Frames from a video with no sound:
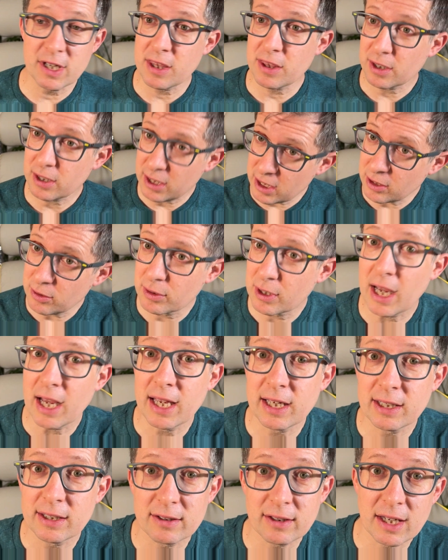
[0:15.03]
the keto
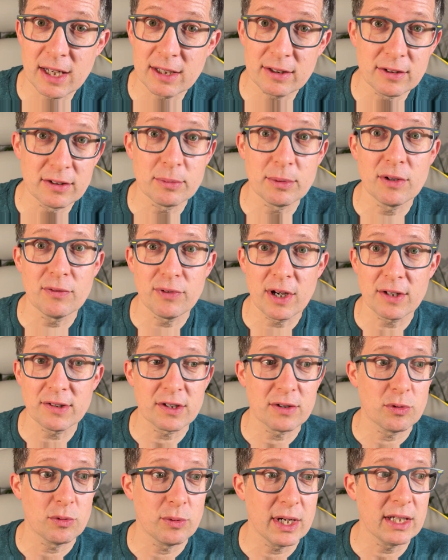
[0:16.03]
diet and intermittent
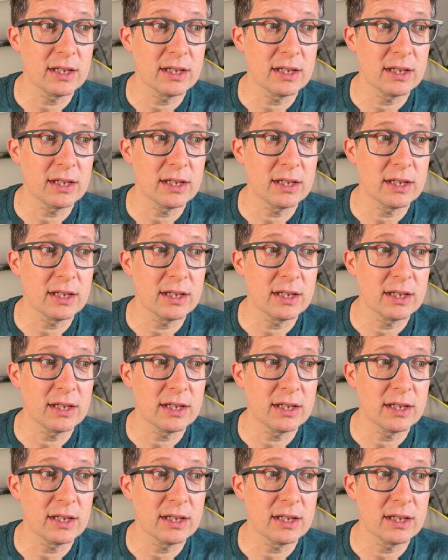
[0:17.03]
fasting for weight